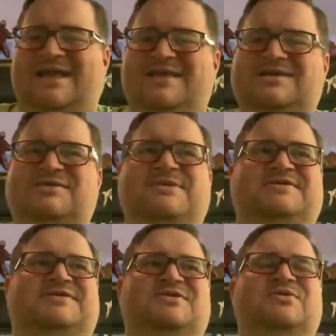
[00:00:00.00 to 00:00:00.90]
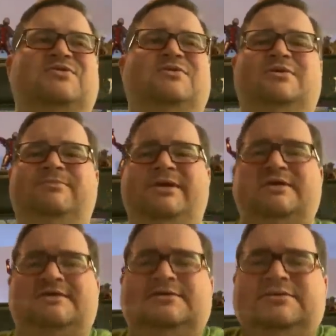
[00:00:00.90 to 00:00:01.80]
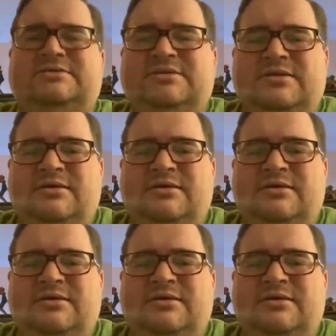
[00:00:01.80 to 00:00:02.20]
I think it should be soon because,